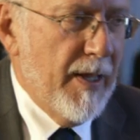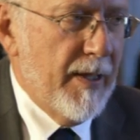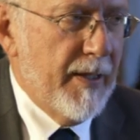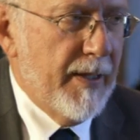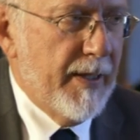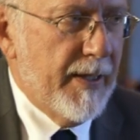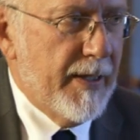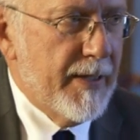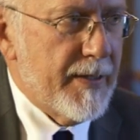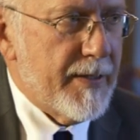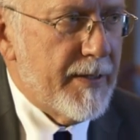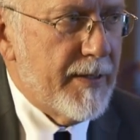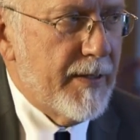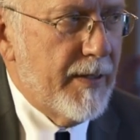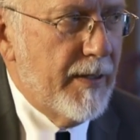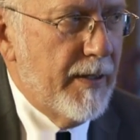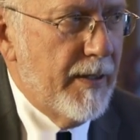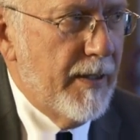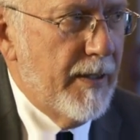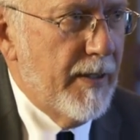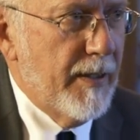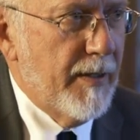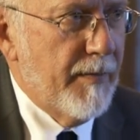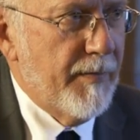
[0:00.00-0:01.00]
Yes,
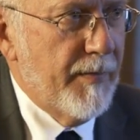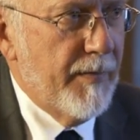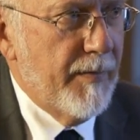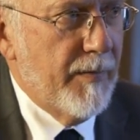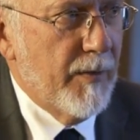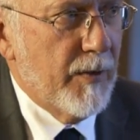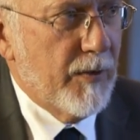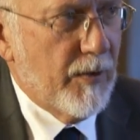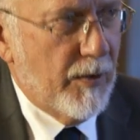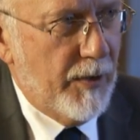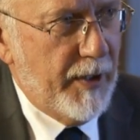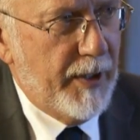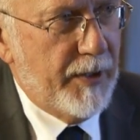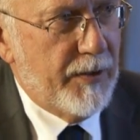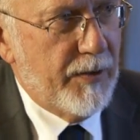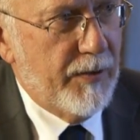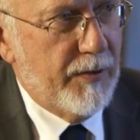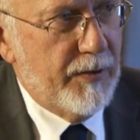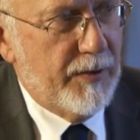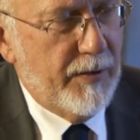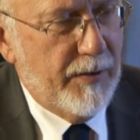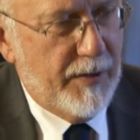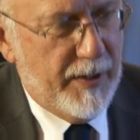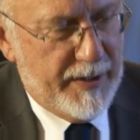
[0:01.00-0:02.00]
according
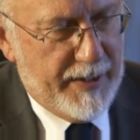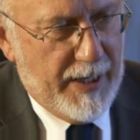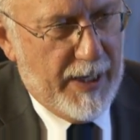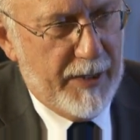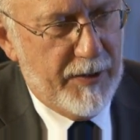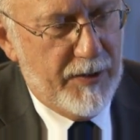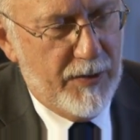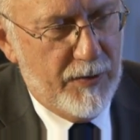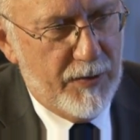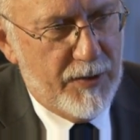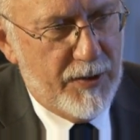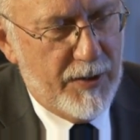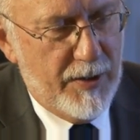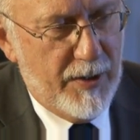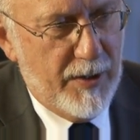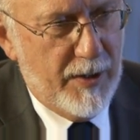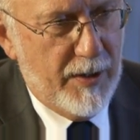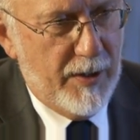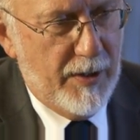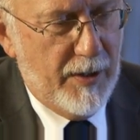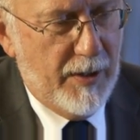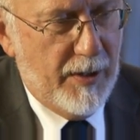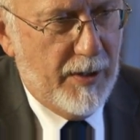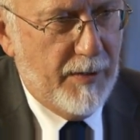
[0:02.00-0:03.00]
to the statutes,
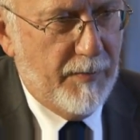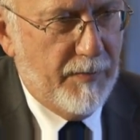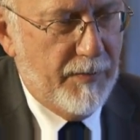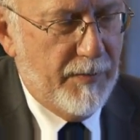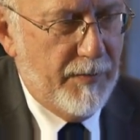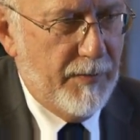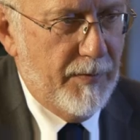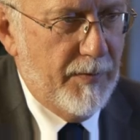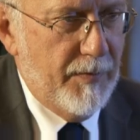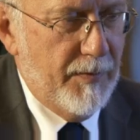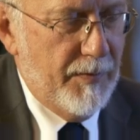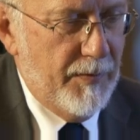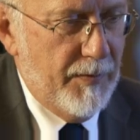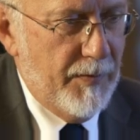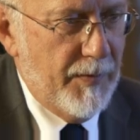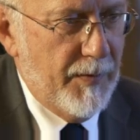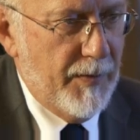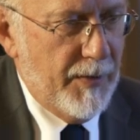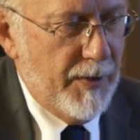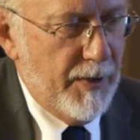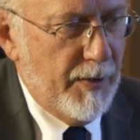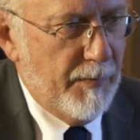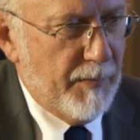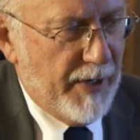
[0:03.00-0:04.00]

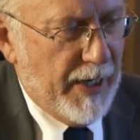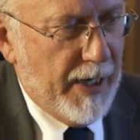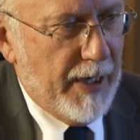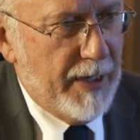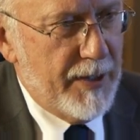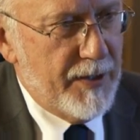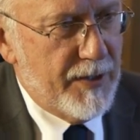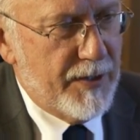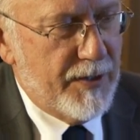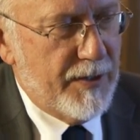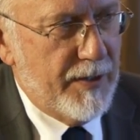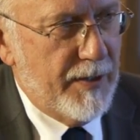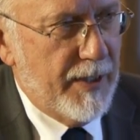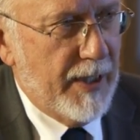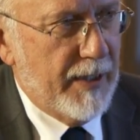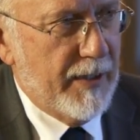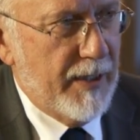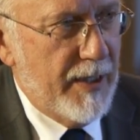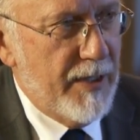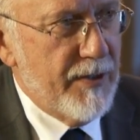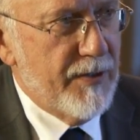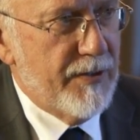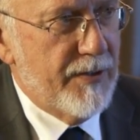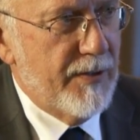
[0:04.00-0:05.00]
a prize that
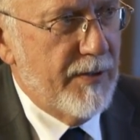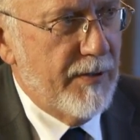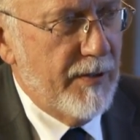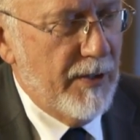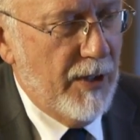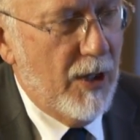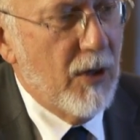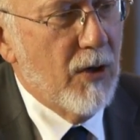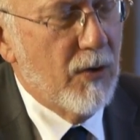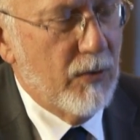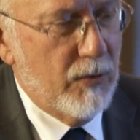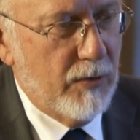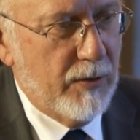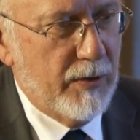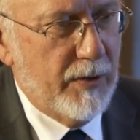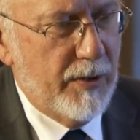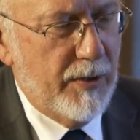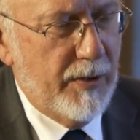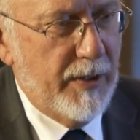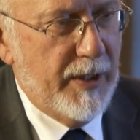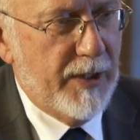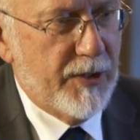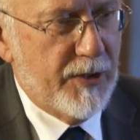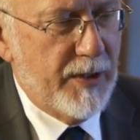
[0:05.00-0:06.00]
is old,
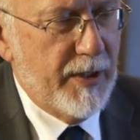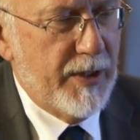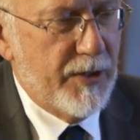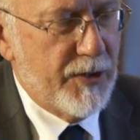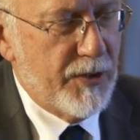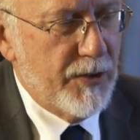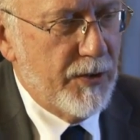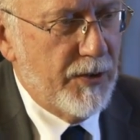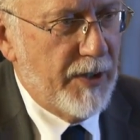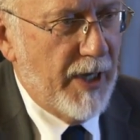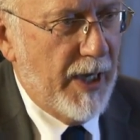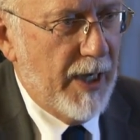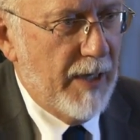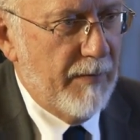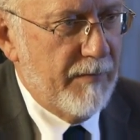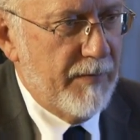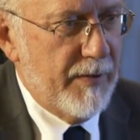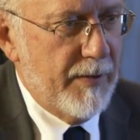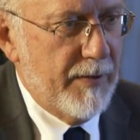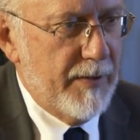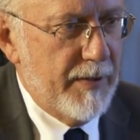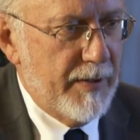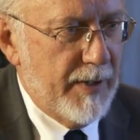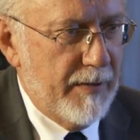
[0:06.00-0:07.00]
it should have,
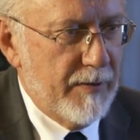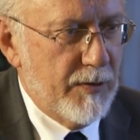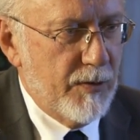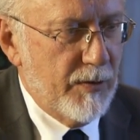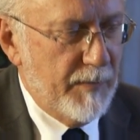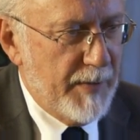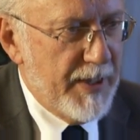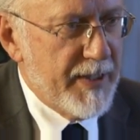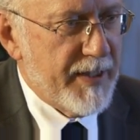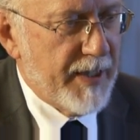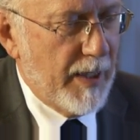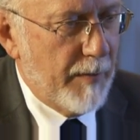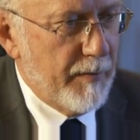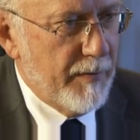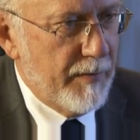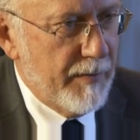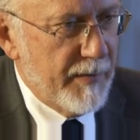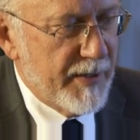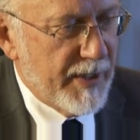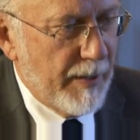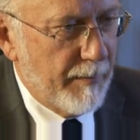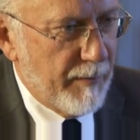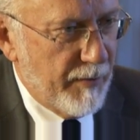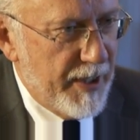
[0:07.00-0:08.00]
there should be some
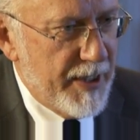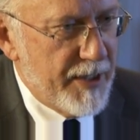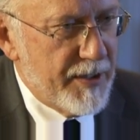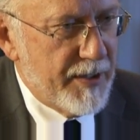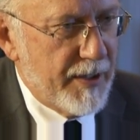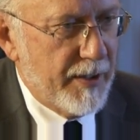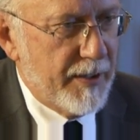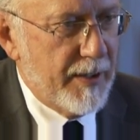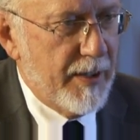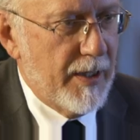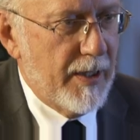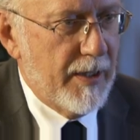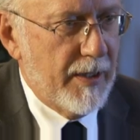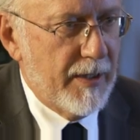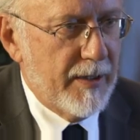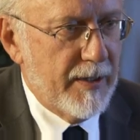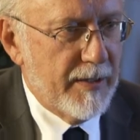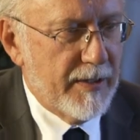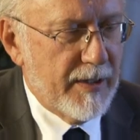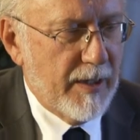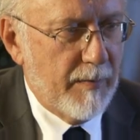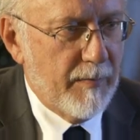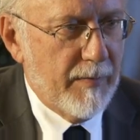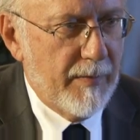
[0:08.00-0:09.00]
reason, that
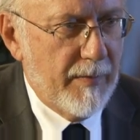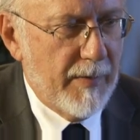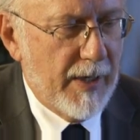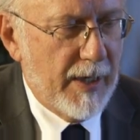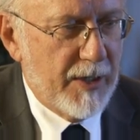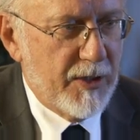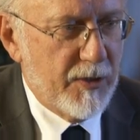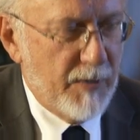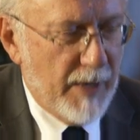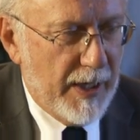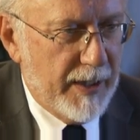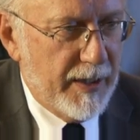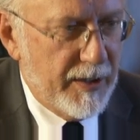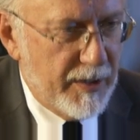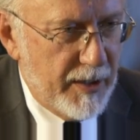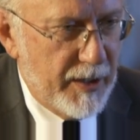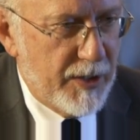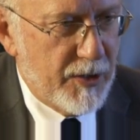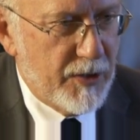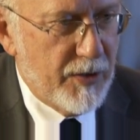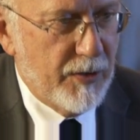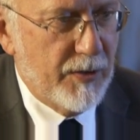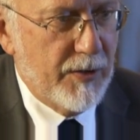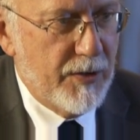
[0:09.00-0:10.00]
some actuality
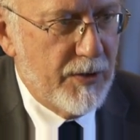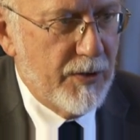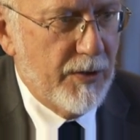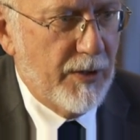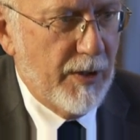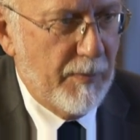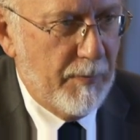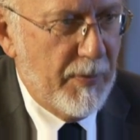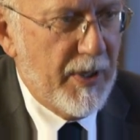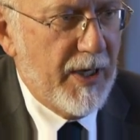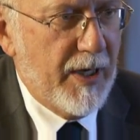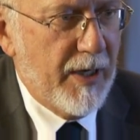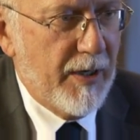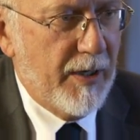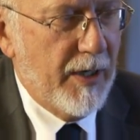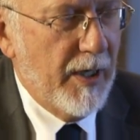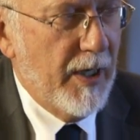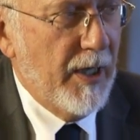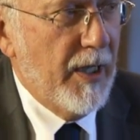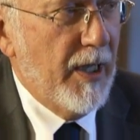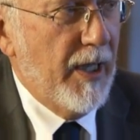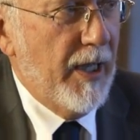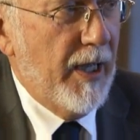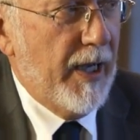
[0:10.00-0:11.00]
should appear.
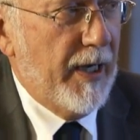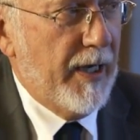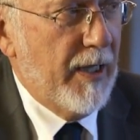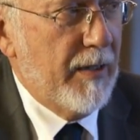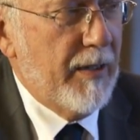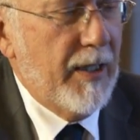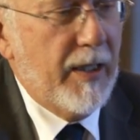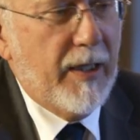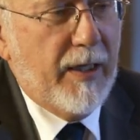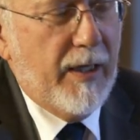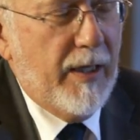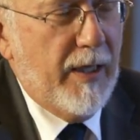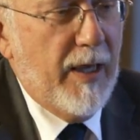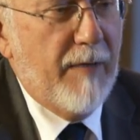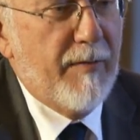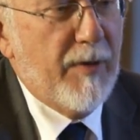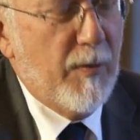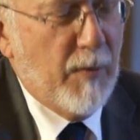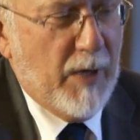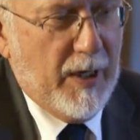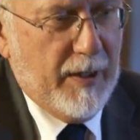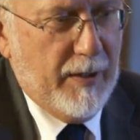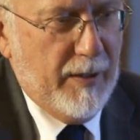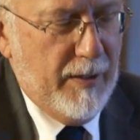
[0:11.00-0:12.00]
And I think
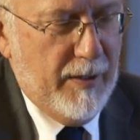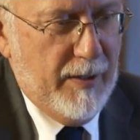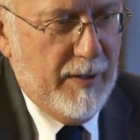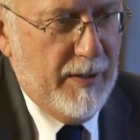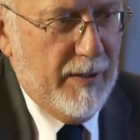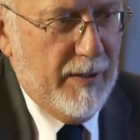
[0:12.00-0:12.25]
everyone